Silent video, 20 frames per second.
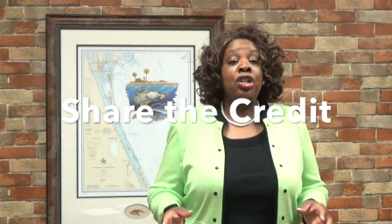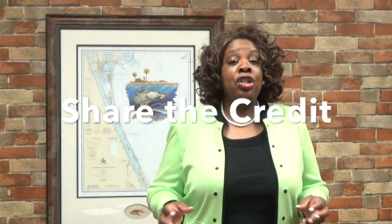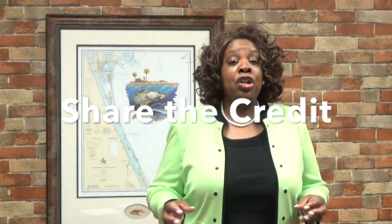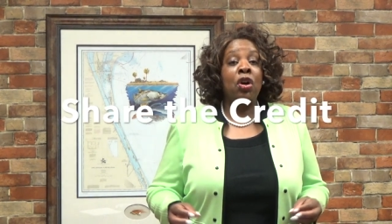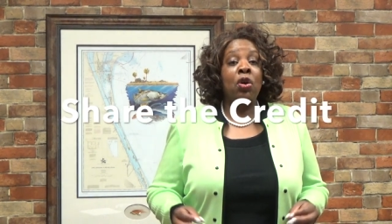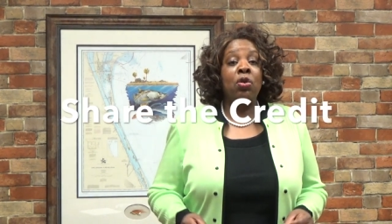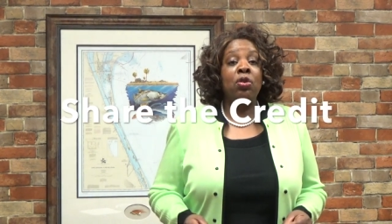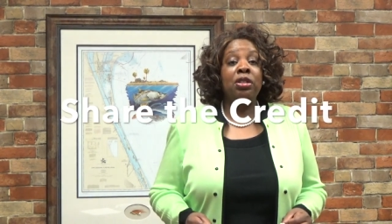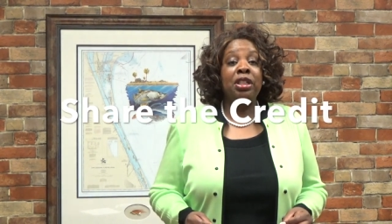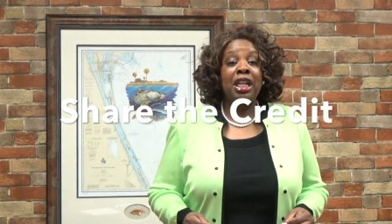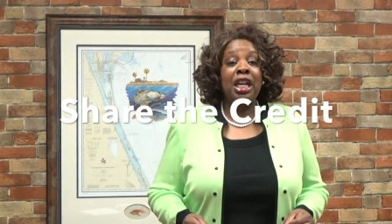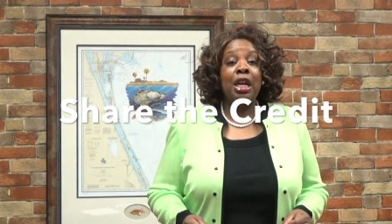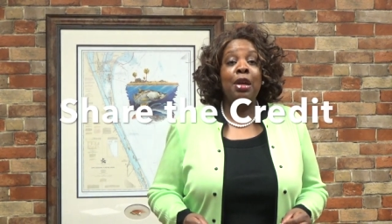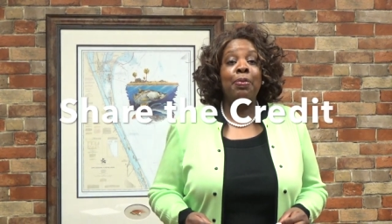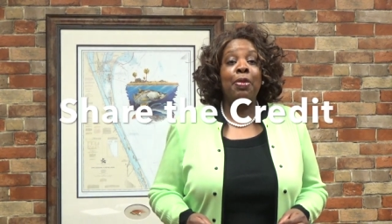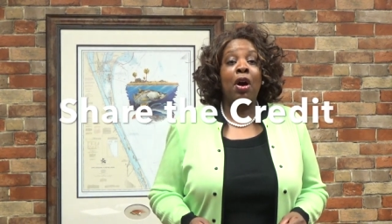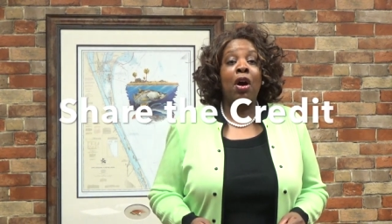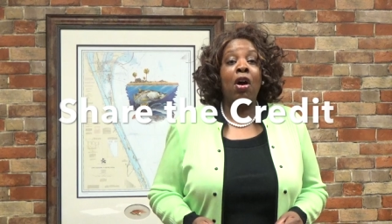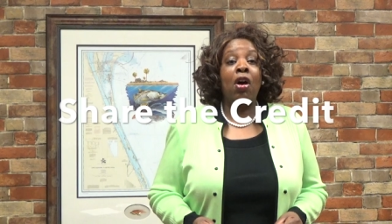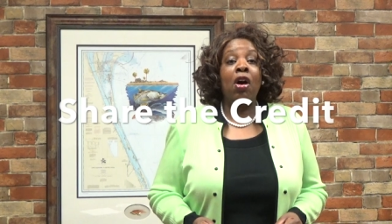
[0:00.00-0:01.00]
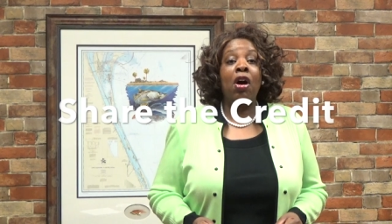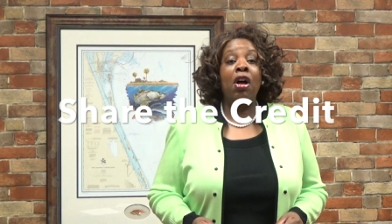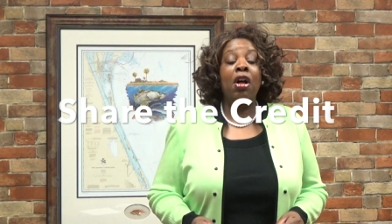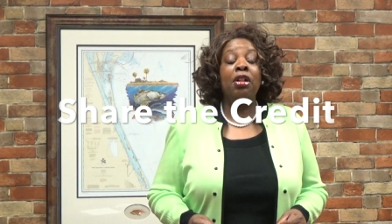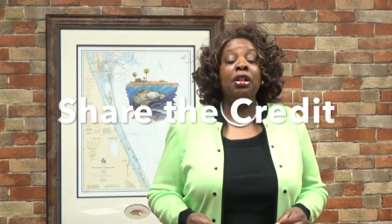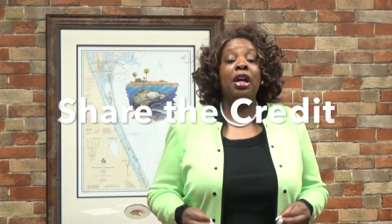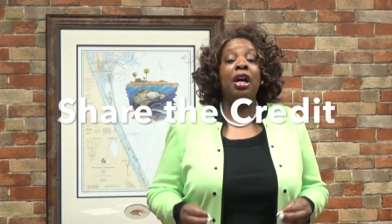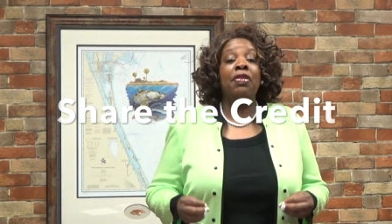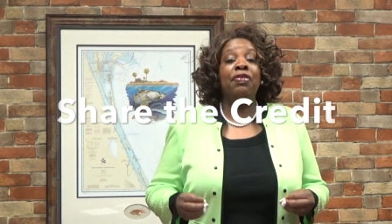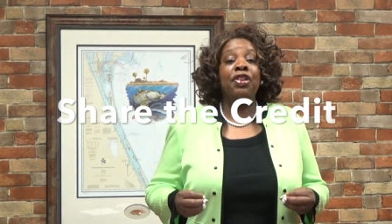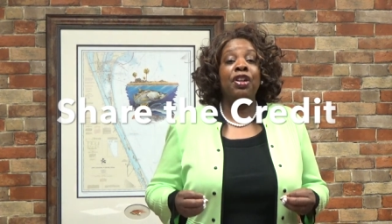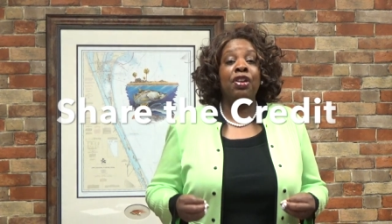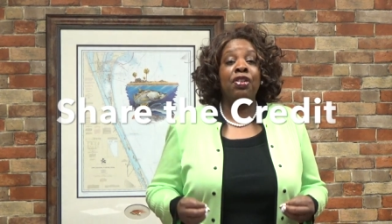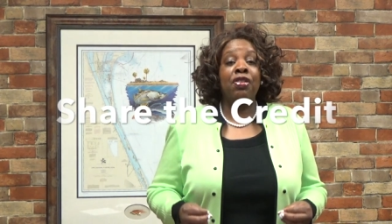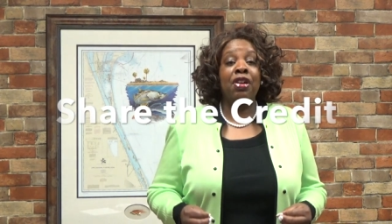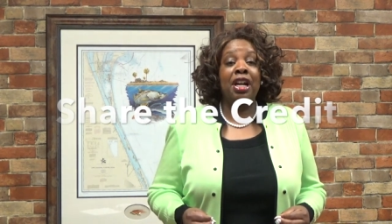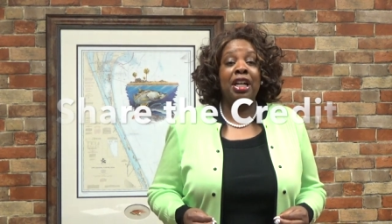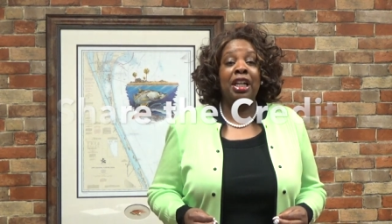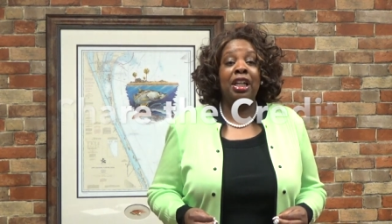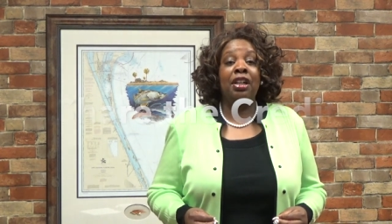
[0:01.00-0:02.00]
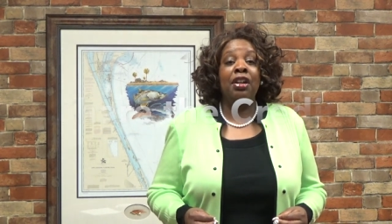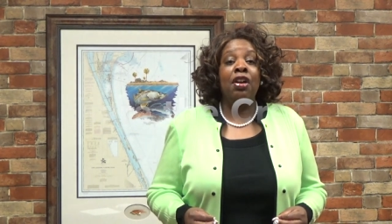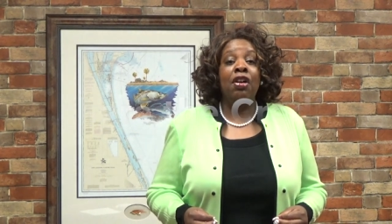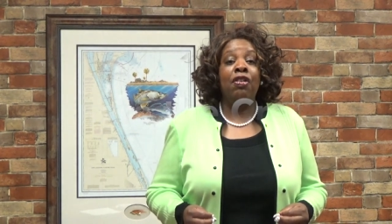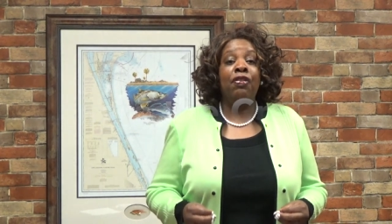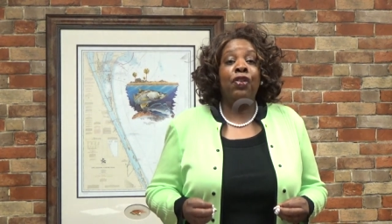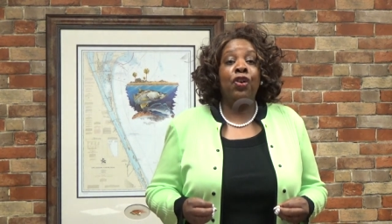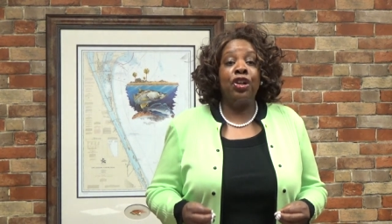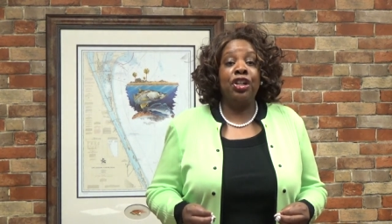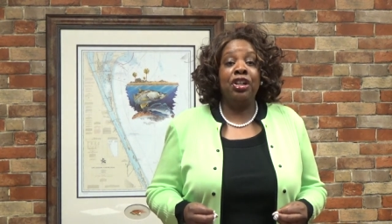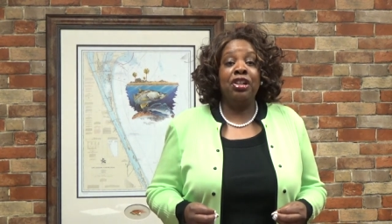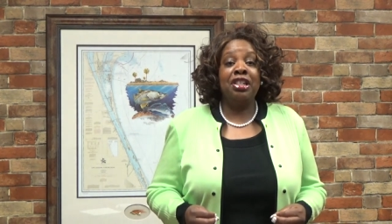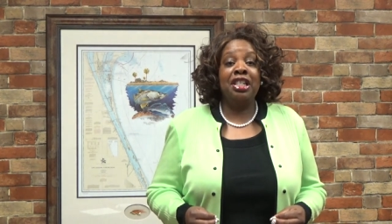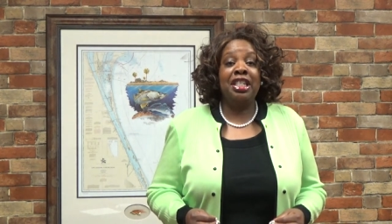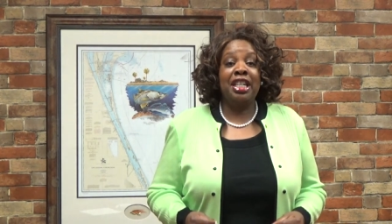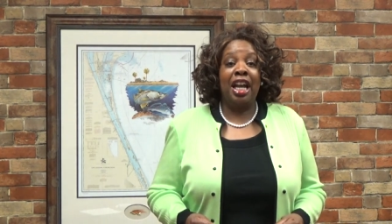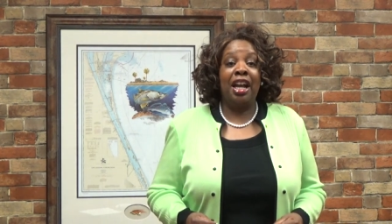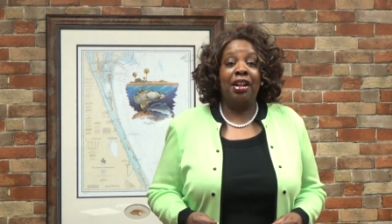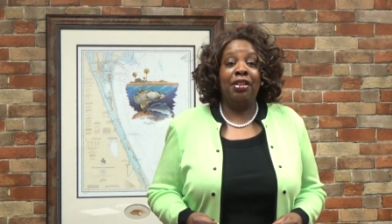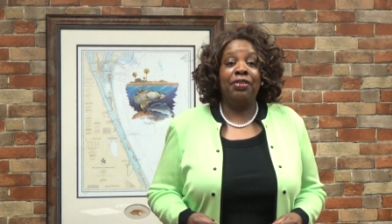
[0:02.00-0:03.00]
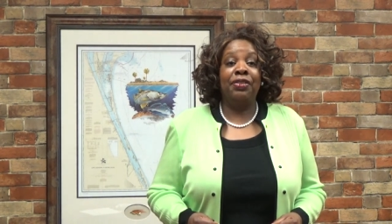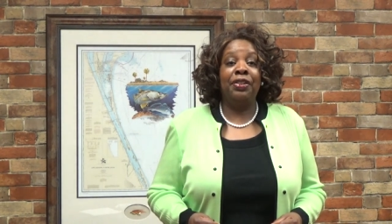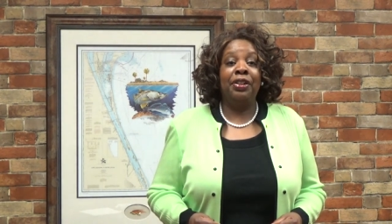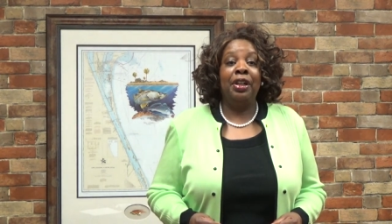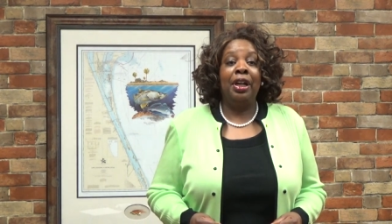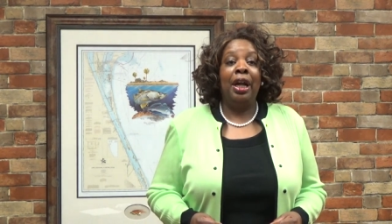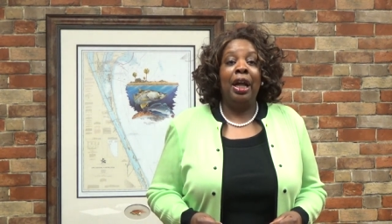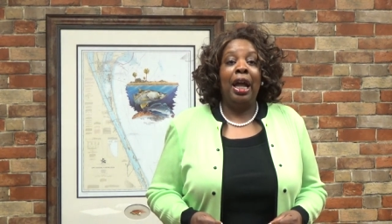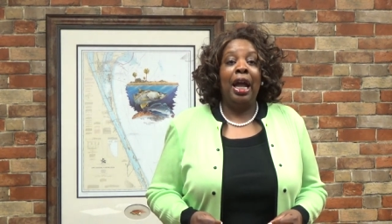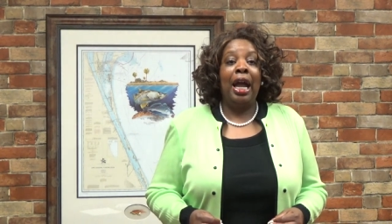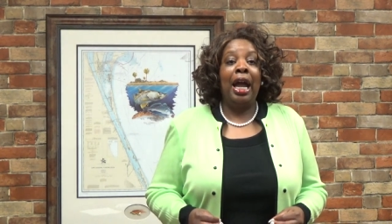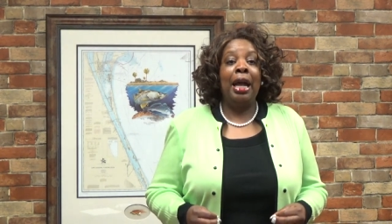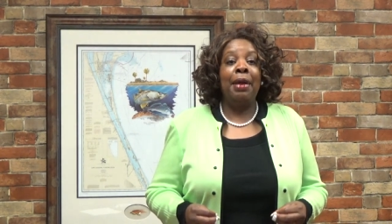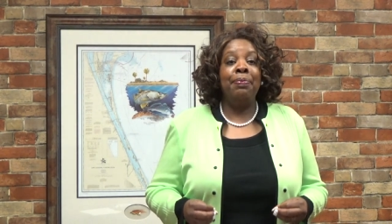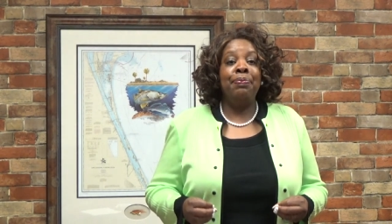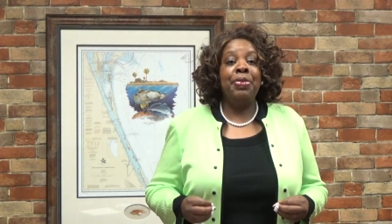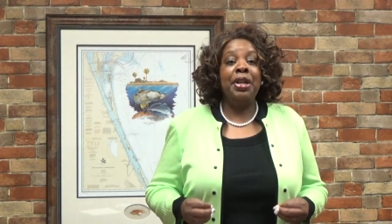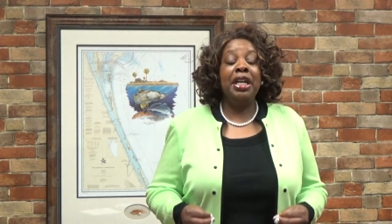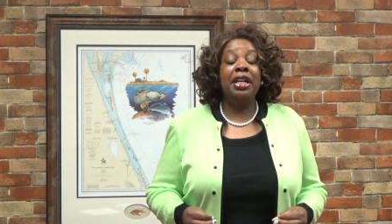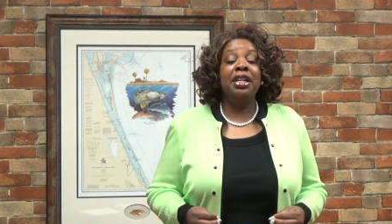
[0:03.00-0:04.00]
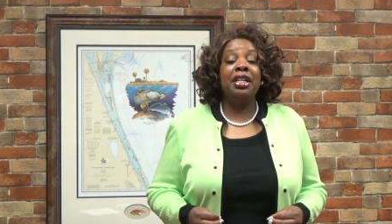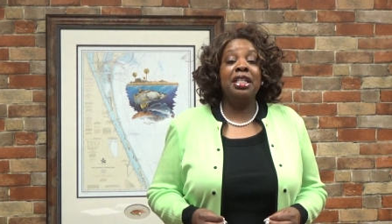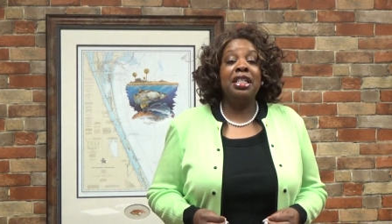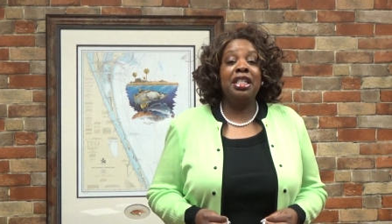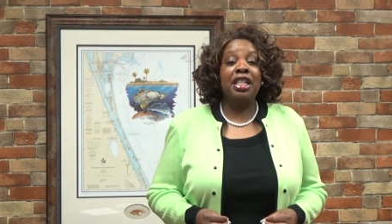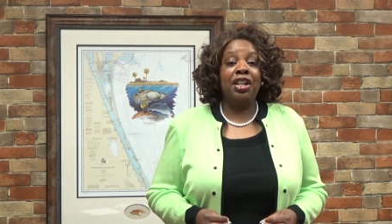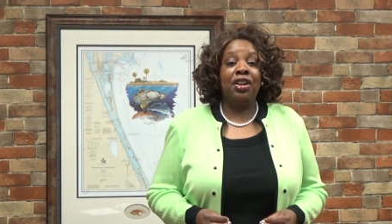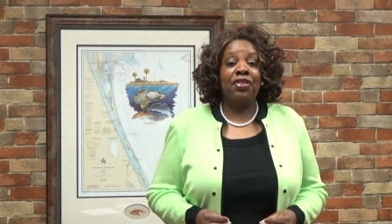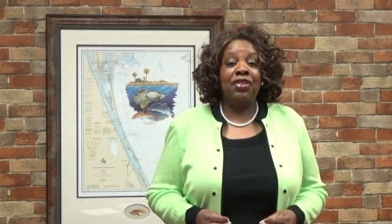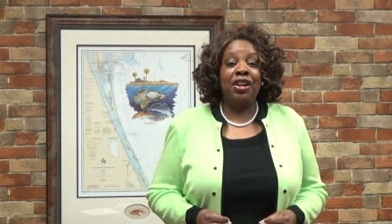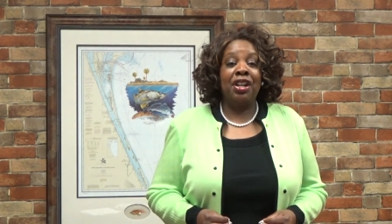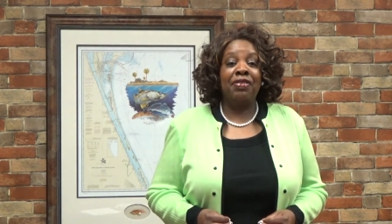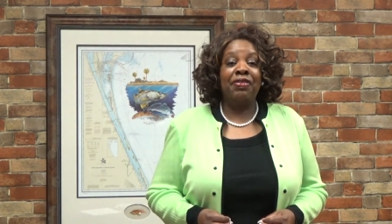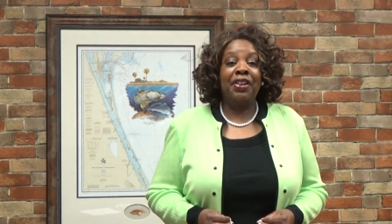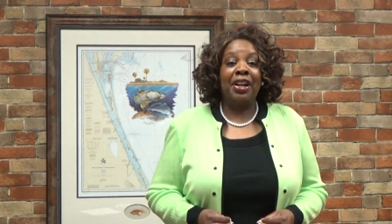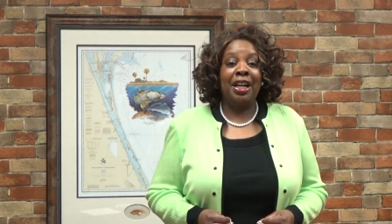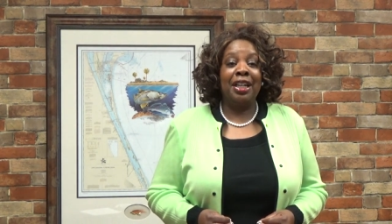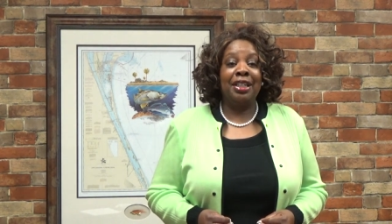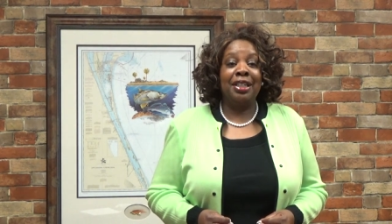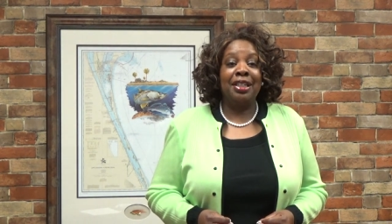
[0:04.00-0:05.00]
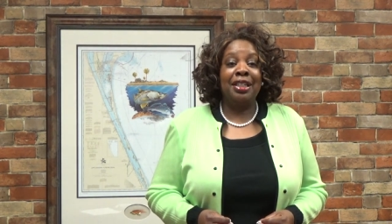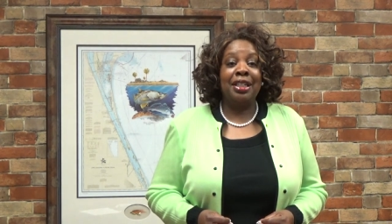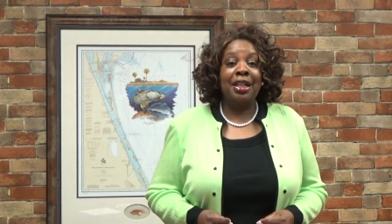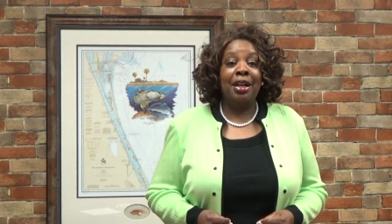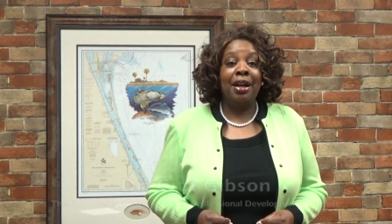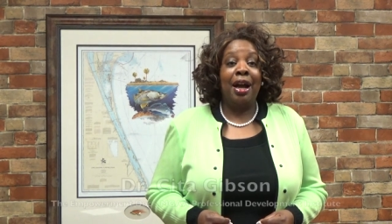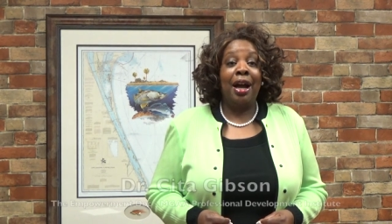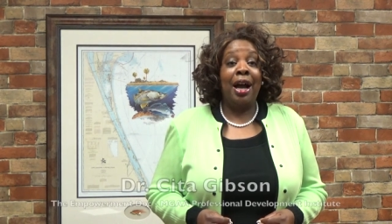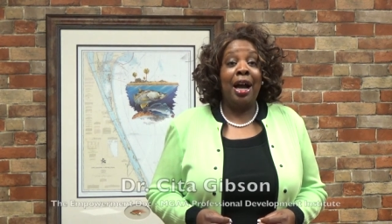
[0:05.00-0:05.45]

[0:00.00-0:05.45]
Don't keep all of the credit for yourself and be considerate of others.